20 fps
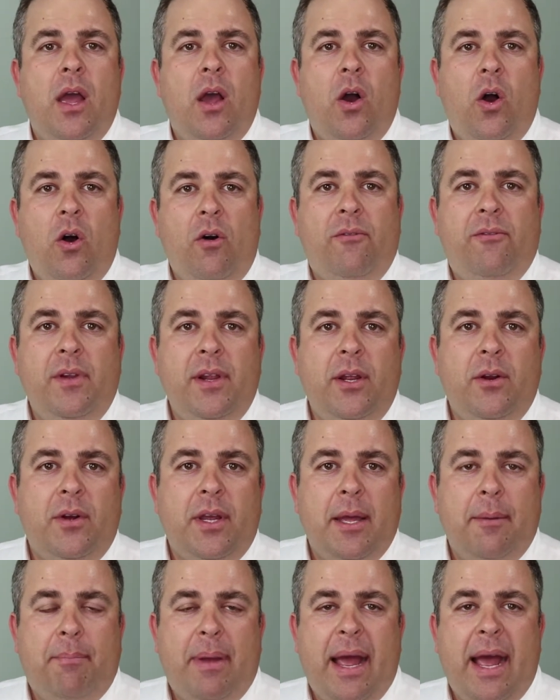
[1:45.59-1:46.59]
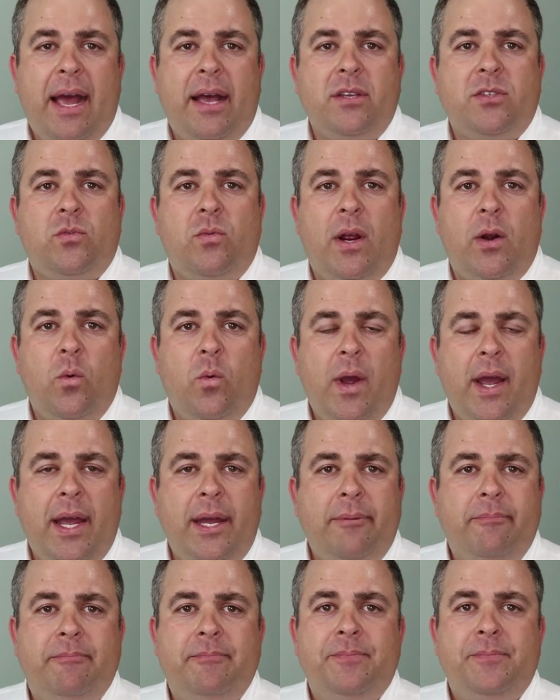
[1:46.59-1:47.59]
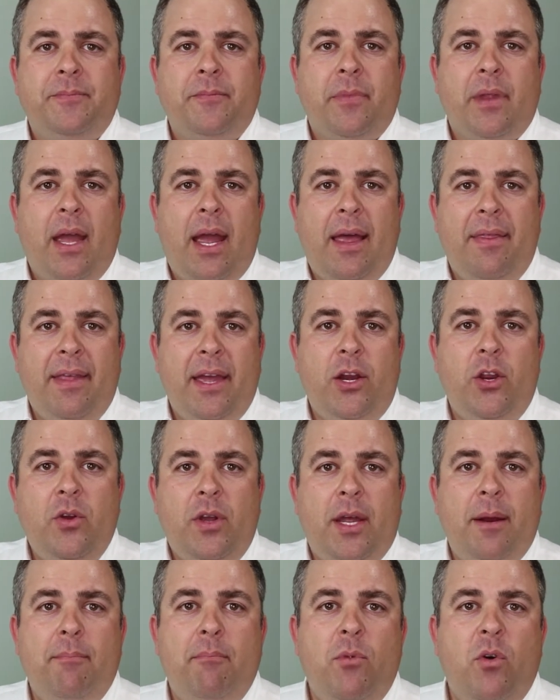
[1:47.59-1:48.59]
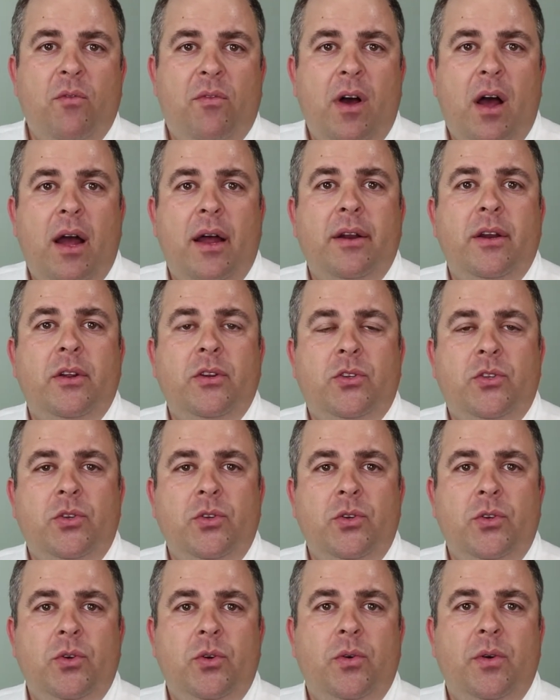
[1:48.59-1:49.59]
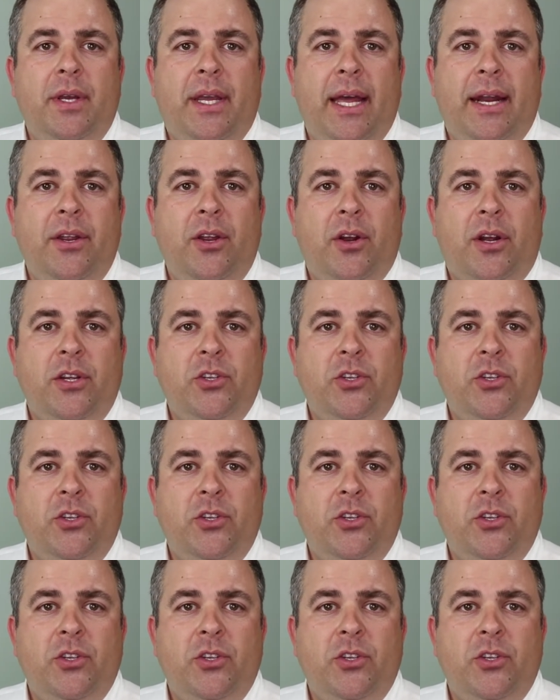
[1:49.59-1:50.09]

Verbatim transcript: Hopefully it'll get passed right away, and then you can move on to getting your